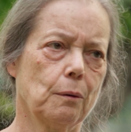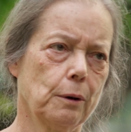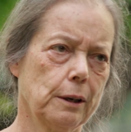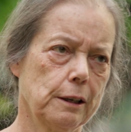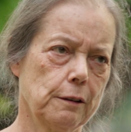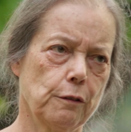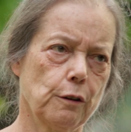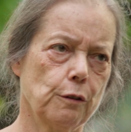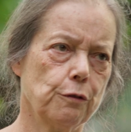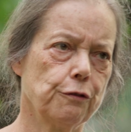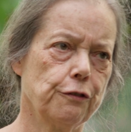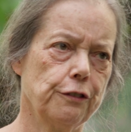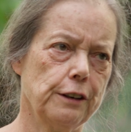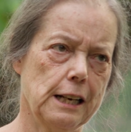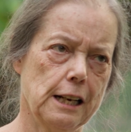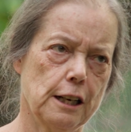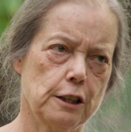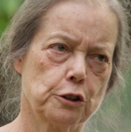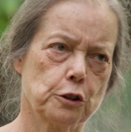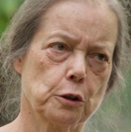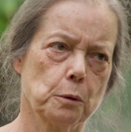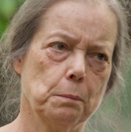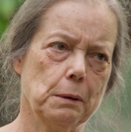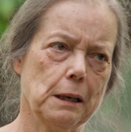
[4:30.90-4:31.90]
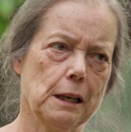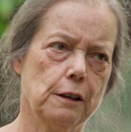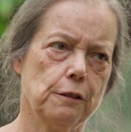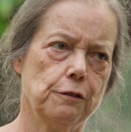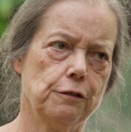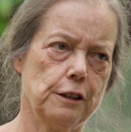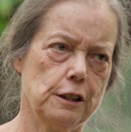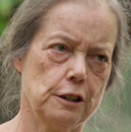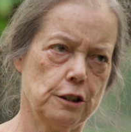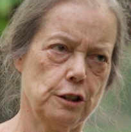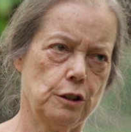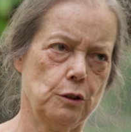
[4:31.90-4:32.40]
whatever financial
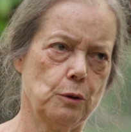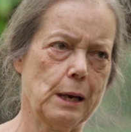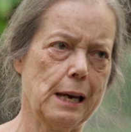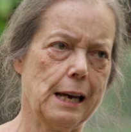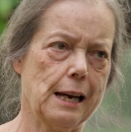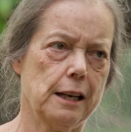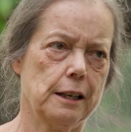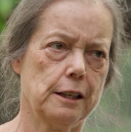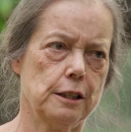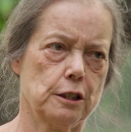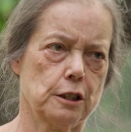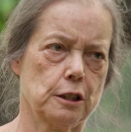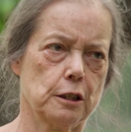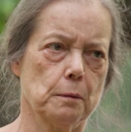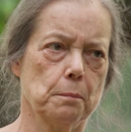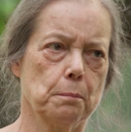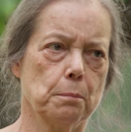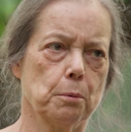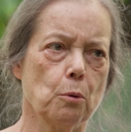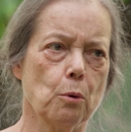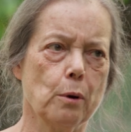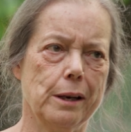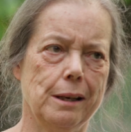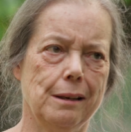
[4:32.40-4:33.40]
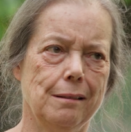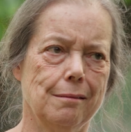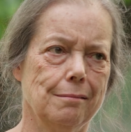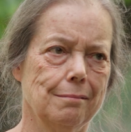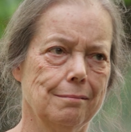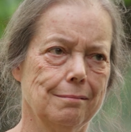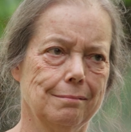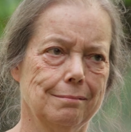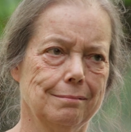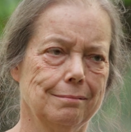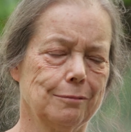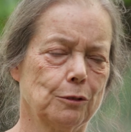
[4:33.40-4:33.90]
benefits you had at some point
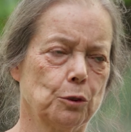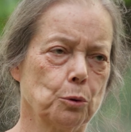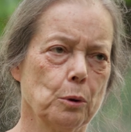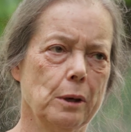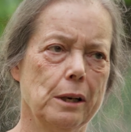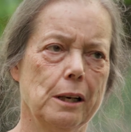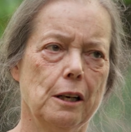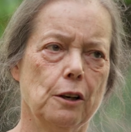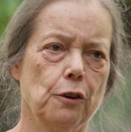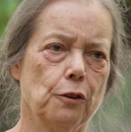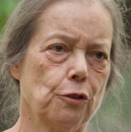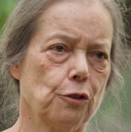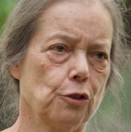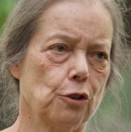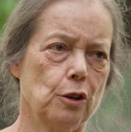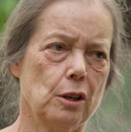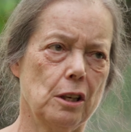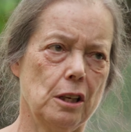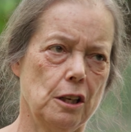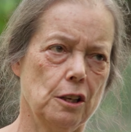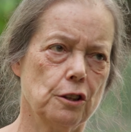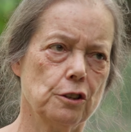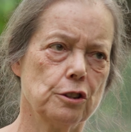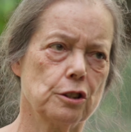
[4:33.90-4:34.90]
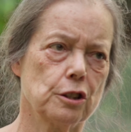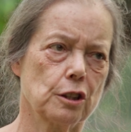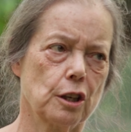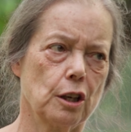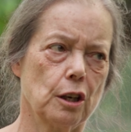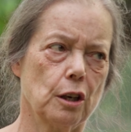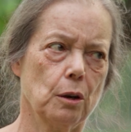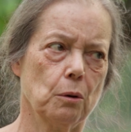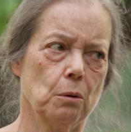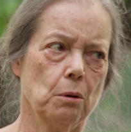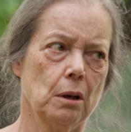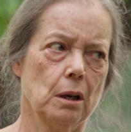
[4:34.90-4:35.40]
20 or 30 years
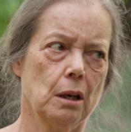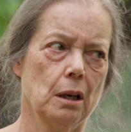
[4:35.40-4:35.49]
ago.